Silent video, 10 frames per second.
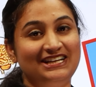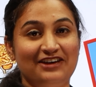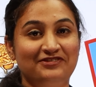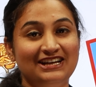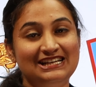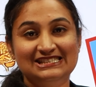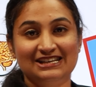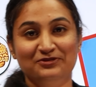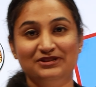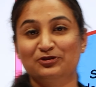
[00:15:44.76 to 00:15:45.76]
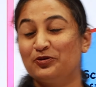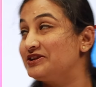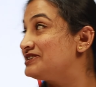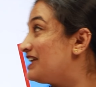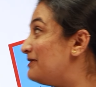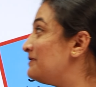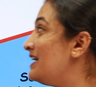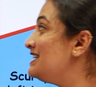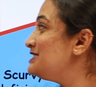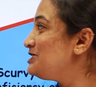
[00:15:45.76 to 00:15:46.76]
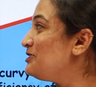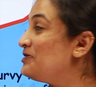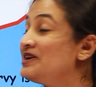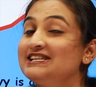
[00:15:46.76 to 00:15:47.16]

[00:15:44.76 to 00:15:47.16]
definitely scurvy is going to come. So